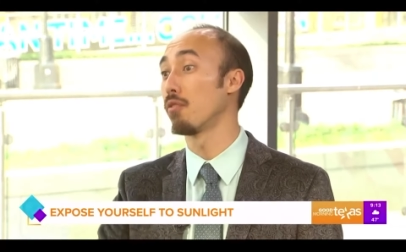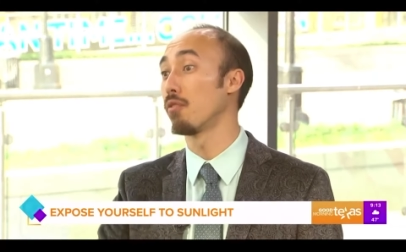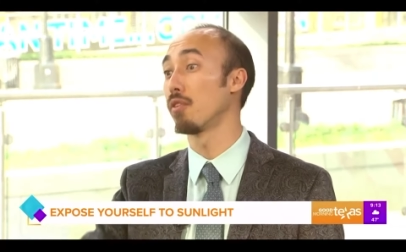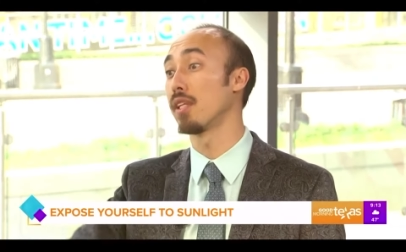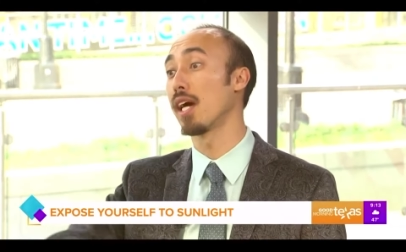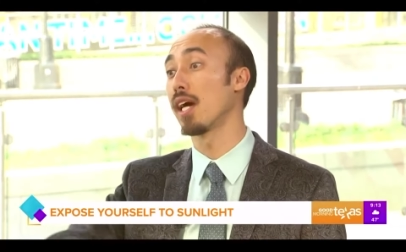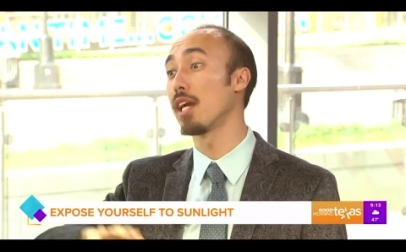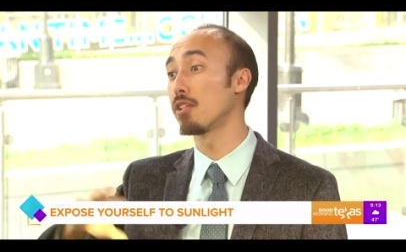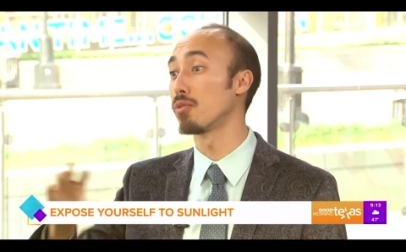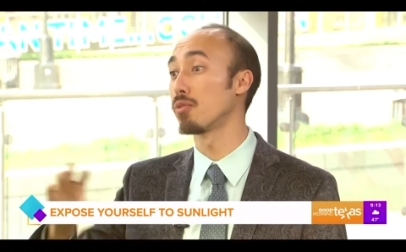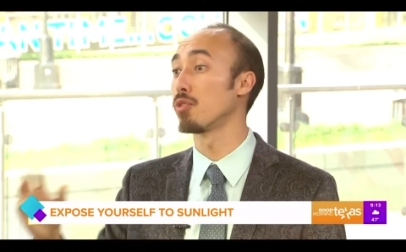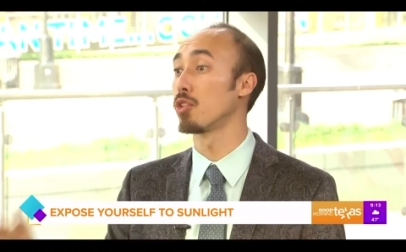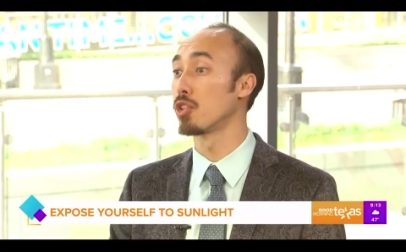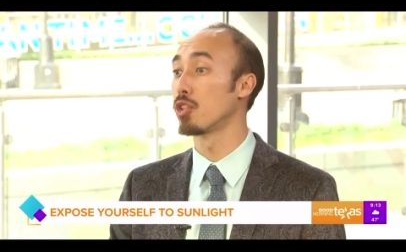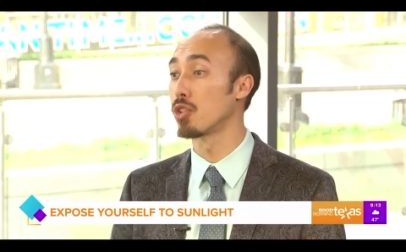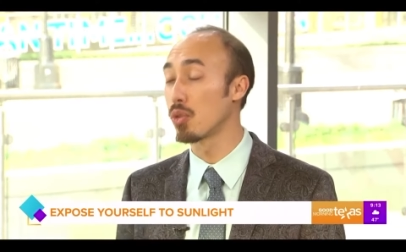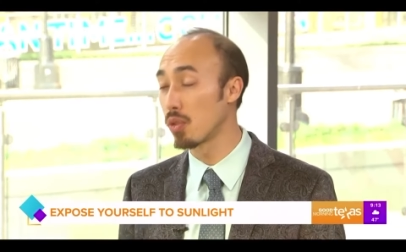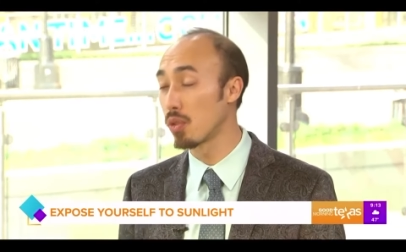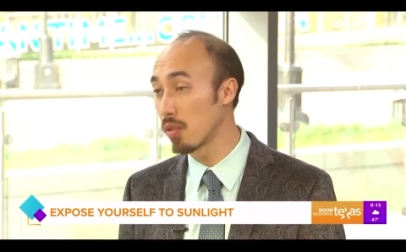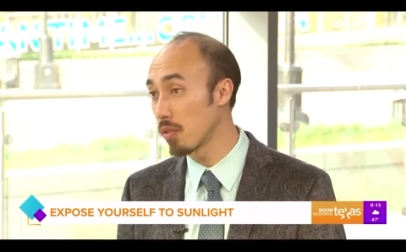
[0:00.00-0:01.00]
a nice
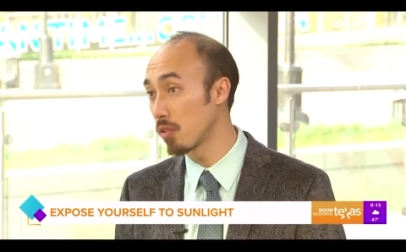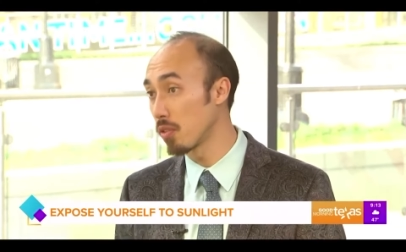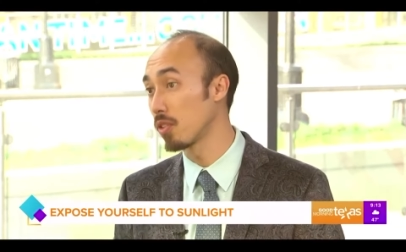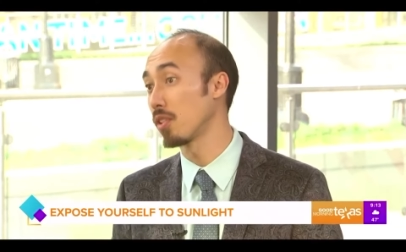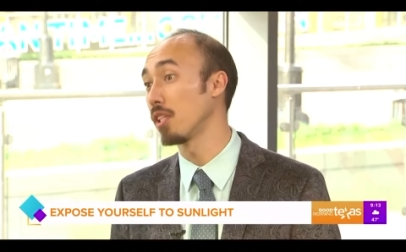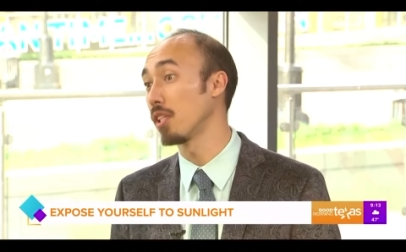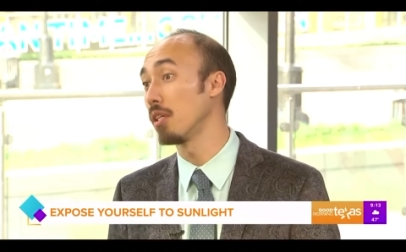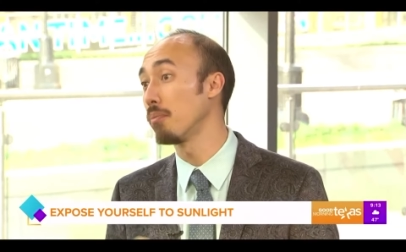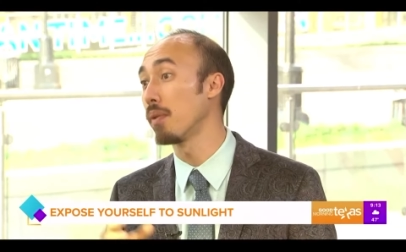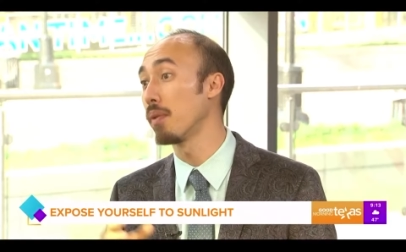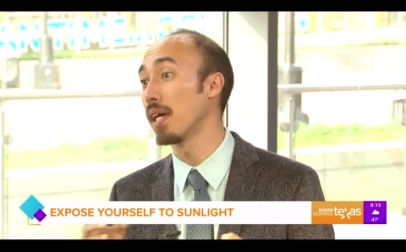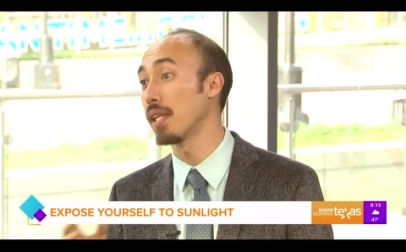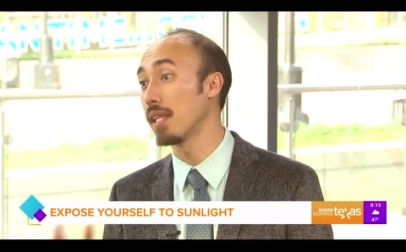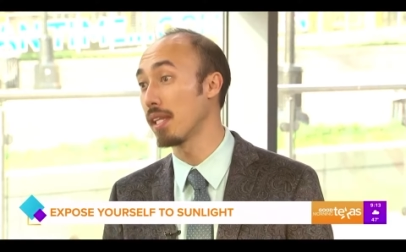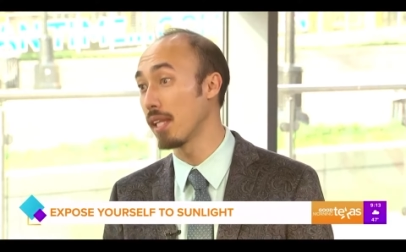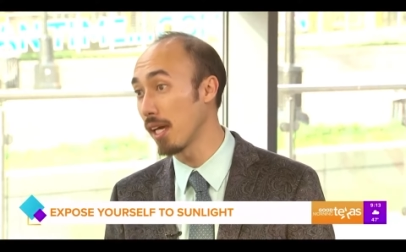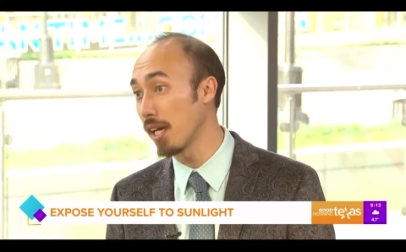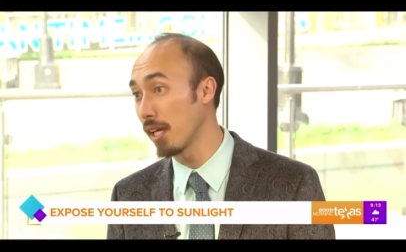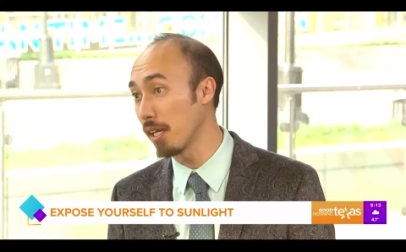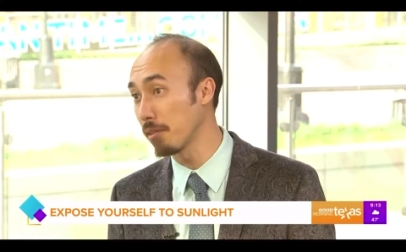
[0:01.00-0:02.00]
restorative sleep at night.